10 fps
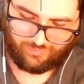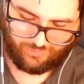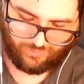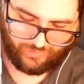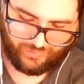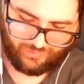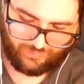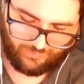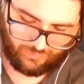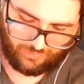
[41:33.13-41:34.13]
Sorry,
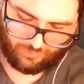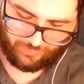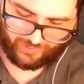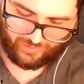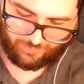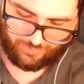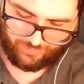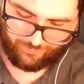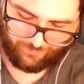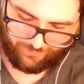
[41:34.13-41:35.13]
go back up some.